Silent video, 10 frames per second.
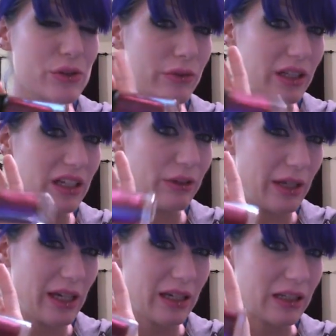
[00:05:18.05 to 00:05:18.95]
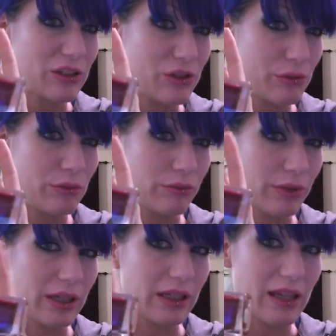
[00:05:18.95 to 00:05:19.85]
is really unique, and I do
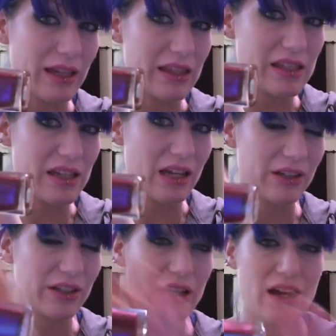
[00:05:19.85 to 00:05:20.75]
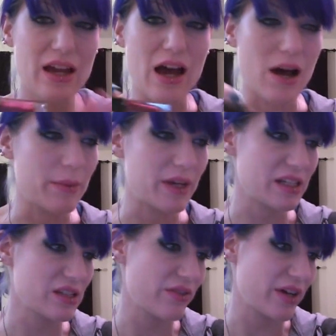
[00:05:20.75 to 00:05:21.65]
really like this color, and
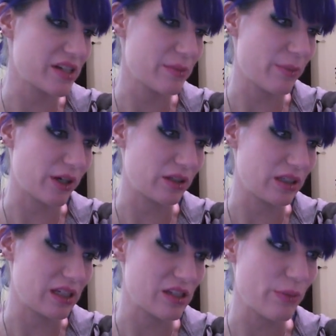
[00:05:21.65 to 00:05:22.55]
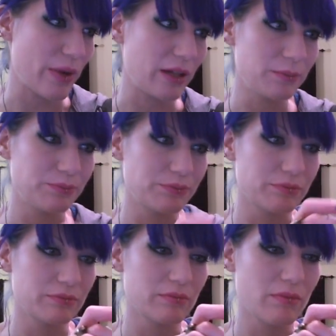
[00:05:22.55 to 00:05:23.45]
it's very sparkly as well.
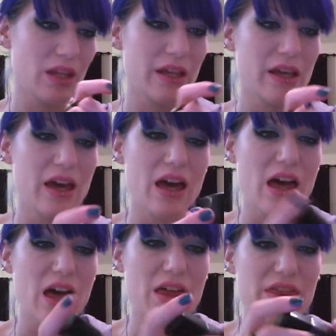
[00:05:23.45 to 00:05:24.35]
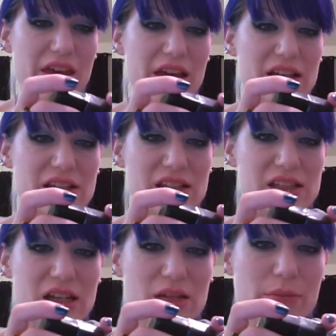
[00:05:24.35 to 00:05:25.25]
This
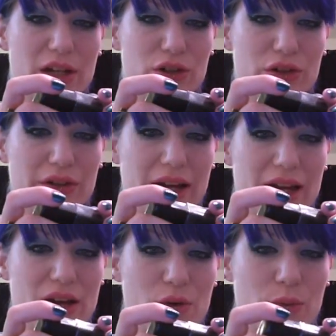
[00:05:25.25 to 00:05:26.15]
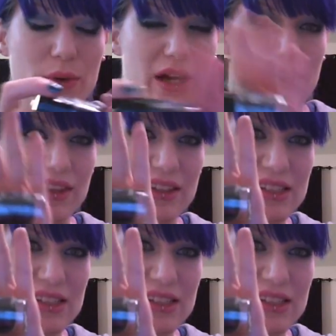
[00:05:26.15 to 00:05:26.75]
gunmetal gray with